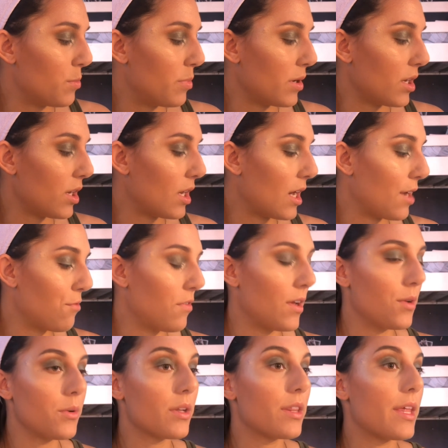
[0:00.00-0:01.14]
But I
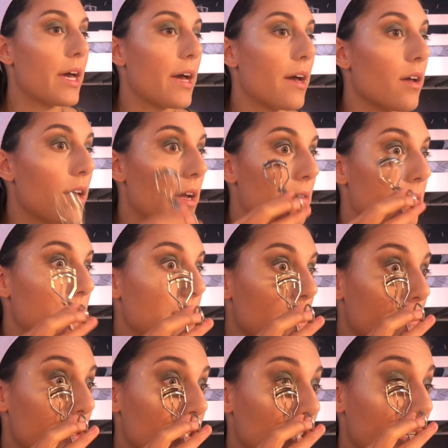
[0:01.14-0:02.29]
found that every
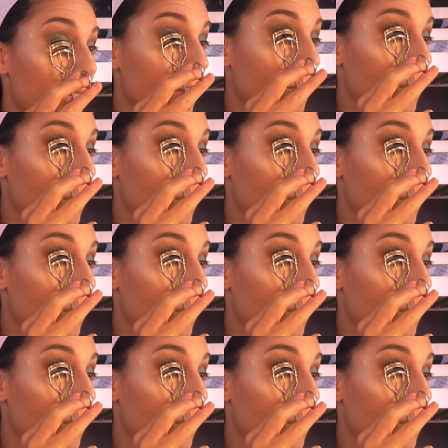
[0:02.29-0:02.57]
time I tried to